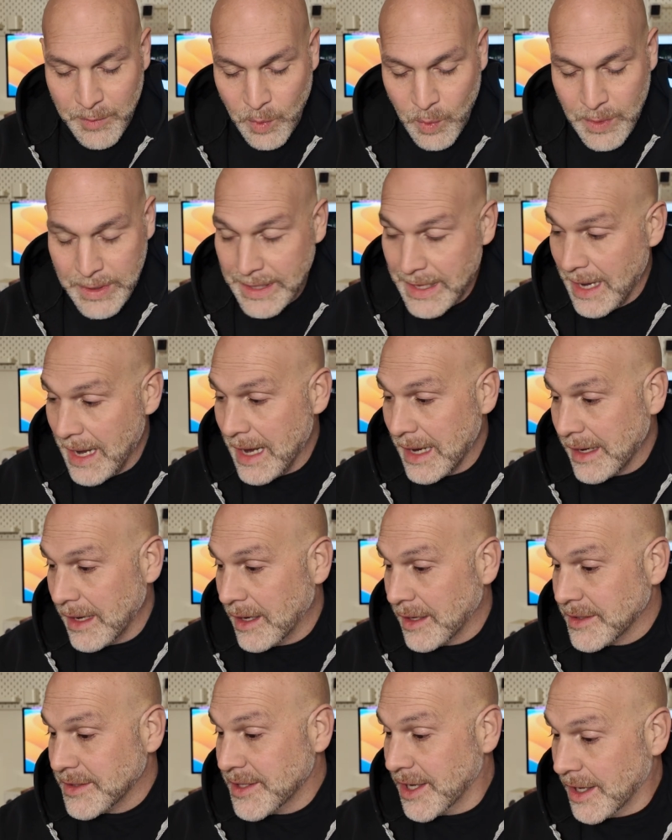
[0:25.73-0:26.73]
we got
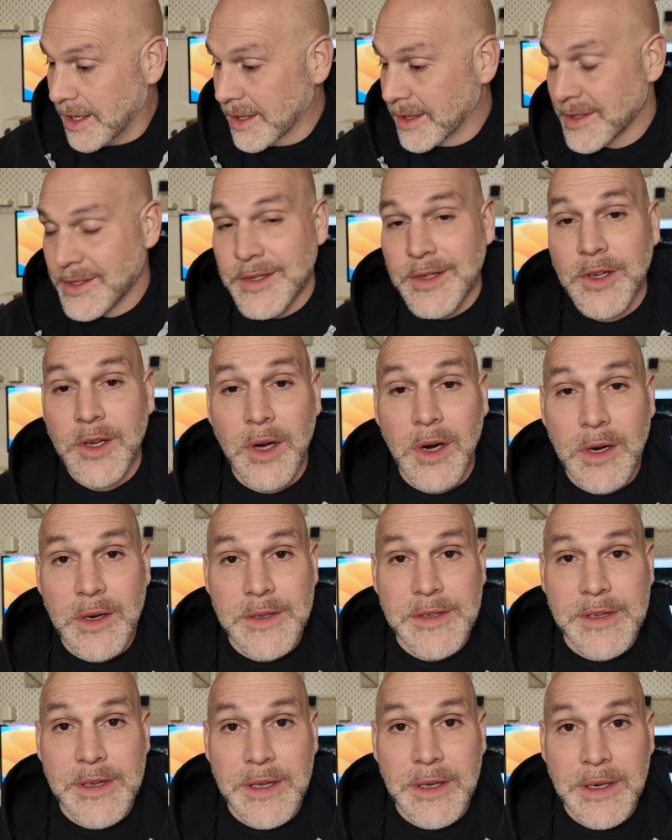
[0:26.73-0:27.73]
a ton of
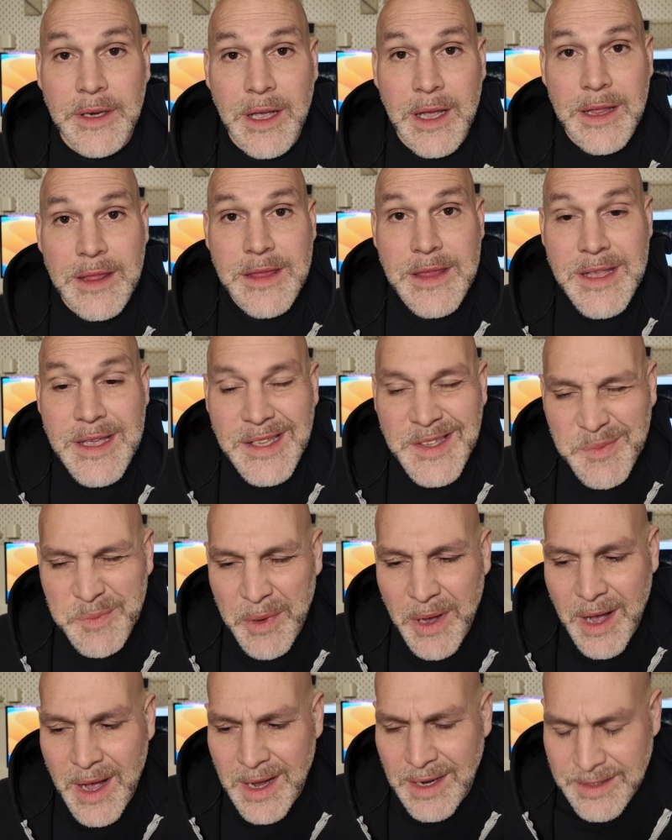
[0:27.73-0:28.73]
cigars in, and this
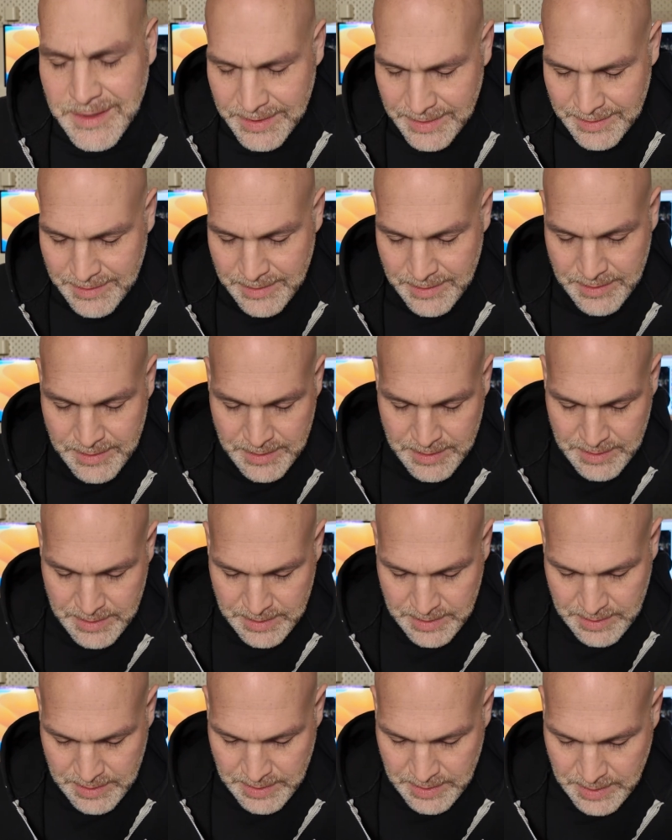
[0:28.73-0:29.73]
box
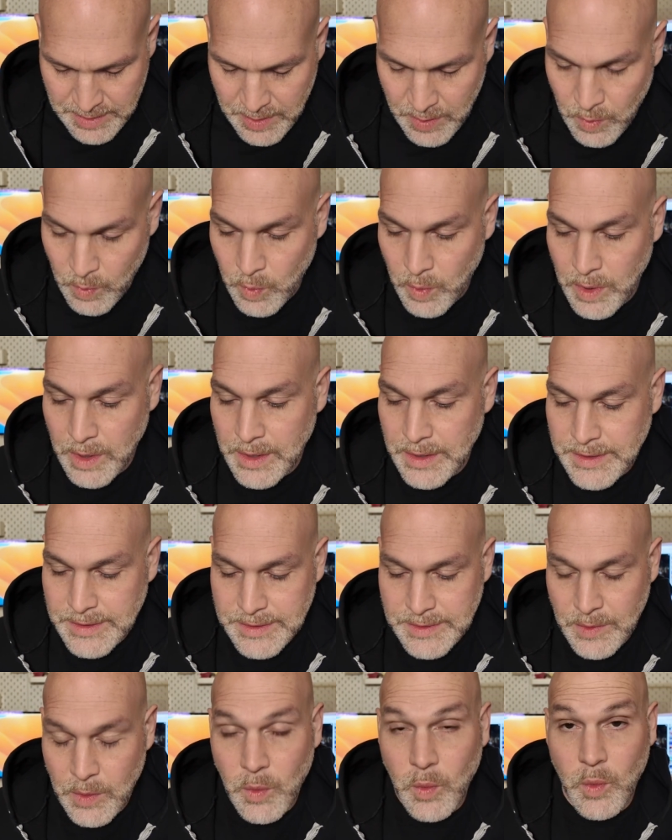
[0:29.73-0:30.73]

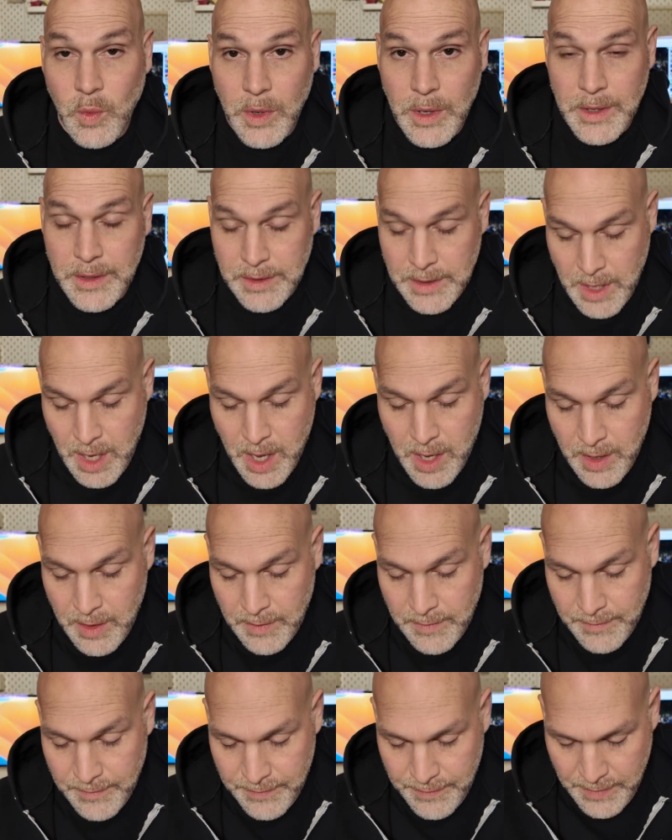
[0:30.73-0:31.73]
was one
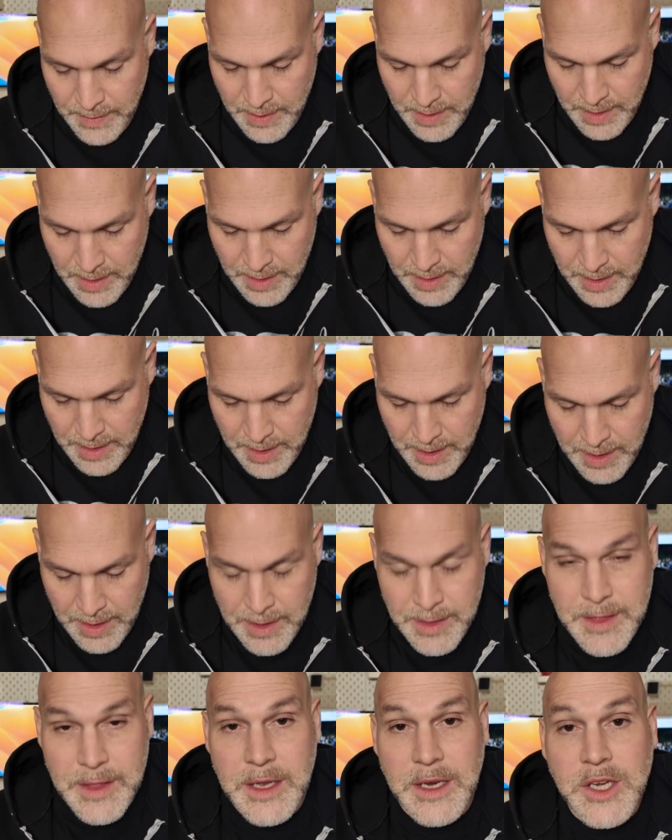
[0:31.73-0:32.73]
of
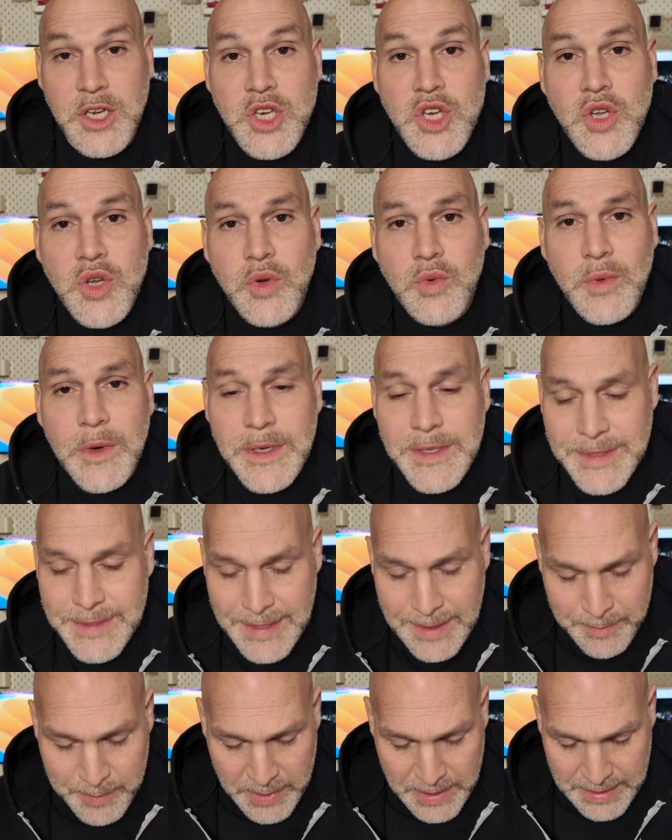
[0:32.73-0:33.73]
the new
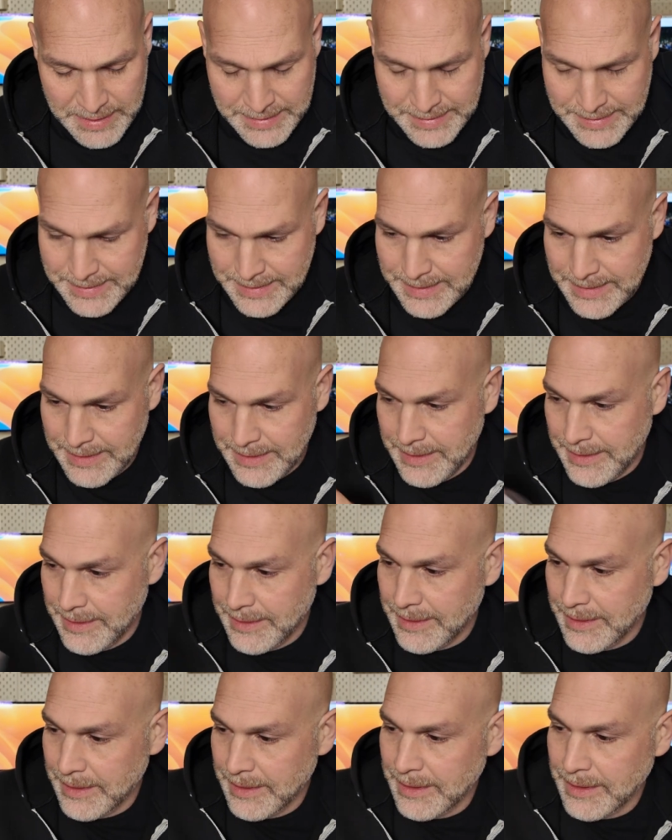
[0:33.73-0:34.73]
recipients
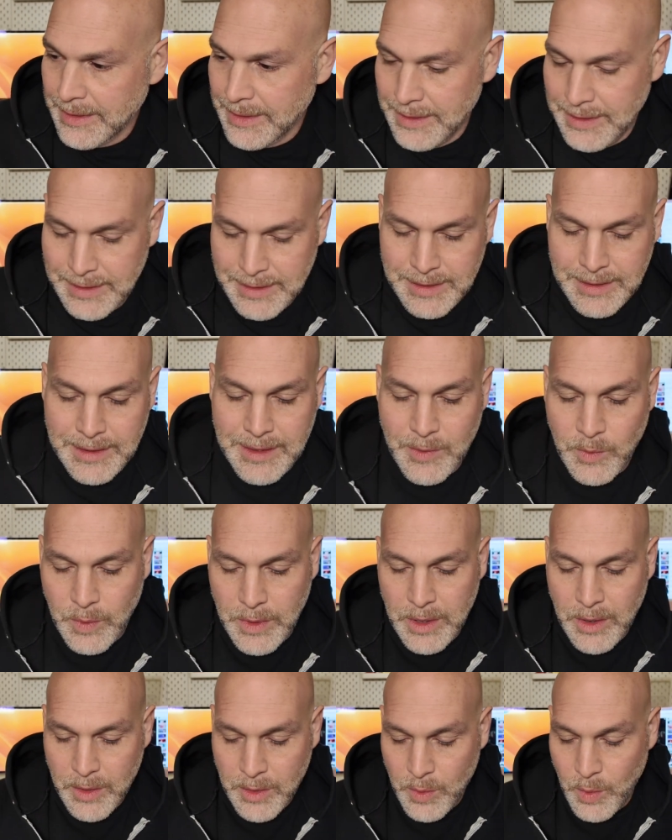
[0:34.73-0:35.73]
that we
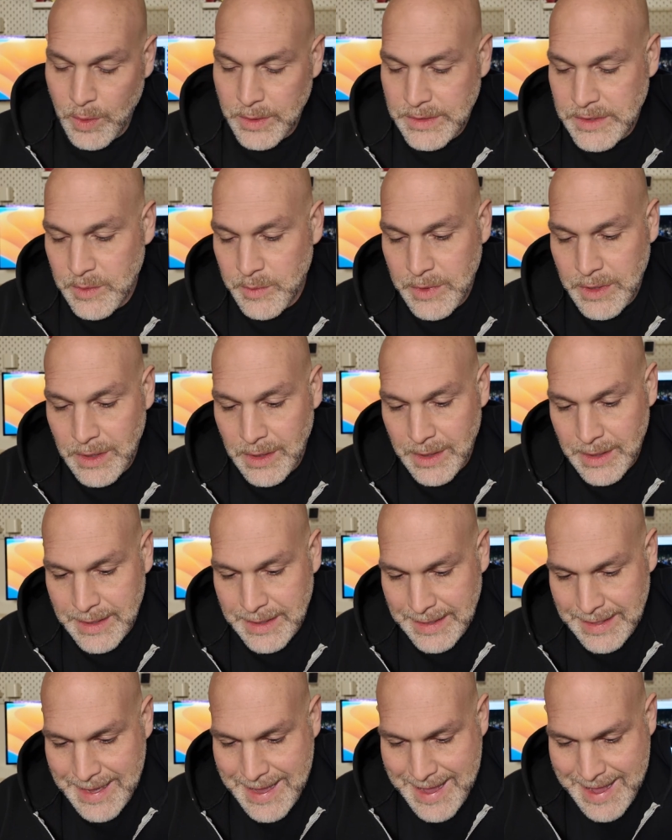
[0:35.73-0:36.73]
are going to be
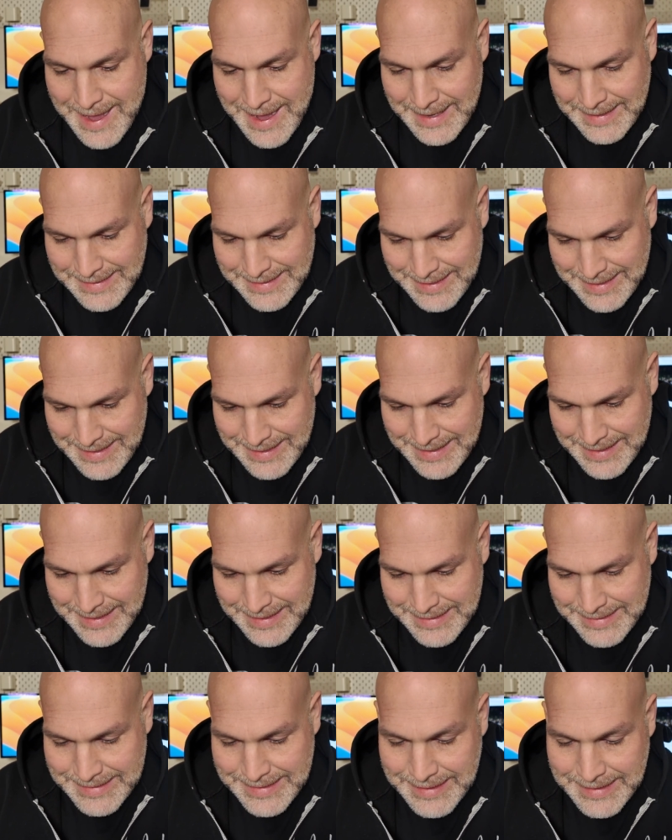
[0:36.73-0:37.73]
looking at
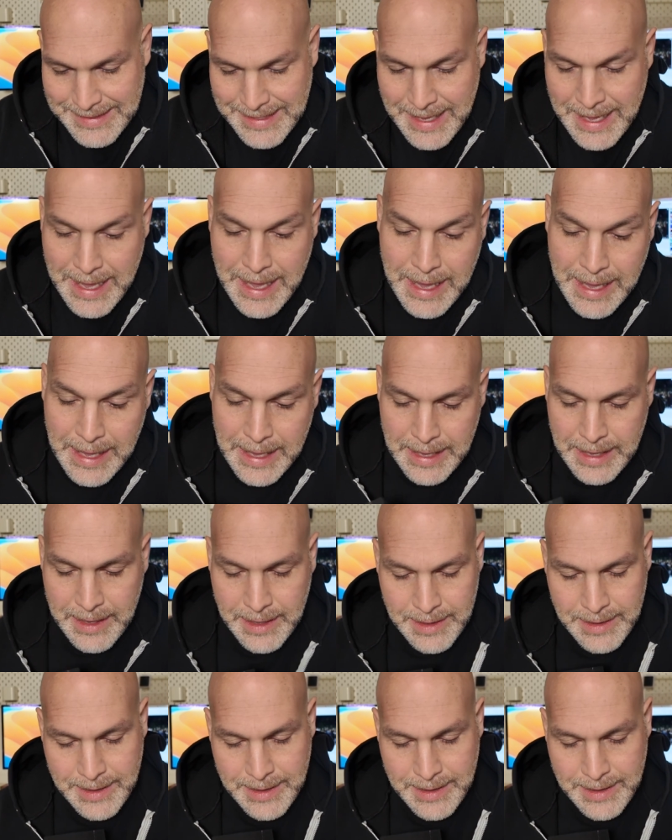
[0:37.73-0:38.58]
today.